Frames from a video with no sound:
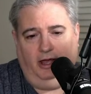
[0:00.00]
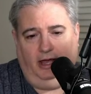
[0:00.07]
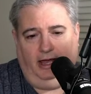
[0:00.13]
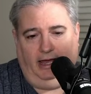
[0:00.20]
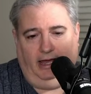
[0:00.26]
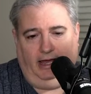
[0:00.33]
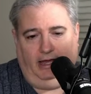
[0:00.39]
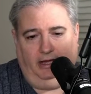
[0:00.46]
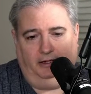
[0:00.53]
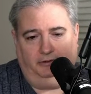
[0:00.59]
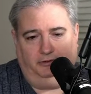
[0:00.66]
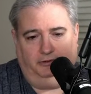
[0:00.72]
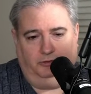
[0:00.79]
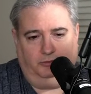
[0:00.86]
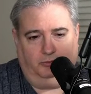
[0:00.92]

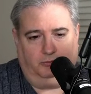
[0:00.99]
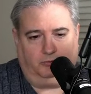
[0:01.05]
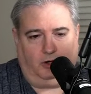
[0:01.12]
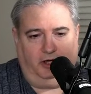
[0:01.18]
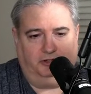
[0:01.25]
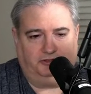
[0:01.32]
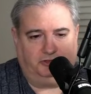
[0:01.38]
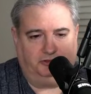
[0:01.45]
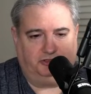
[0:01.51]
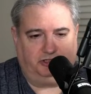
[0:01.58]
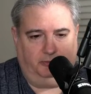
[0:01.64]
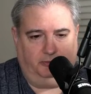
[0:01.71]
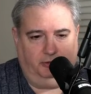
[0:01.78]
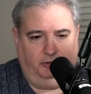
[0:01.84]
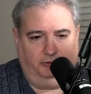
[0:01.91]
And your rights are
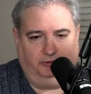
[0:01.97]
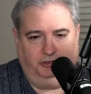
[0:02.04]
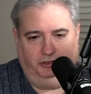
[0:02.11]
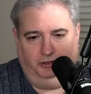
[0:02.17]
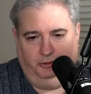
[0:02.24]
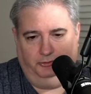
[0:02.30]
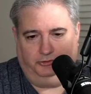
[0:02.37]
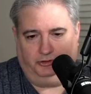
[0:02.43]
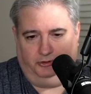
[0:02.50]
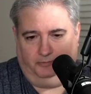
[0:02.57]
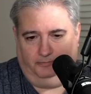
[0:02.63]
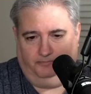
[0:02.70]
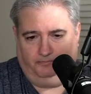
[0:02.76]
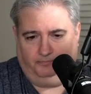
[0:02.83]
similar to YouTube.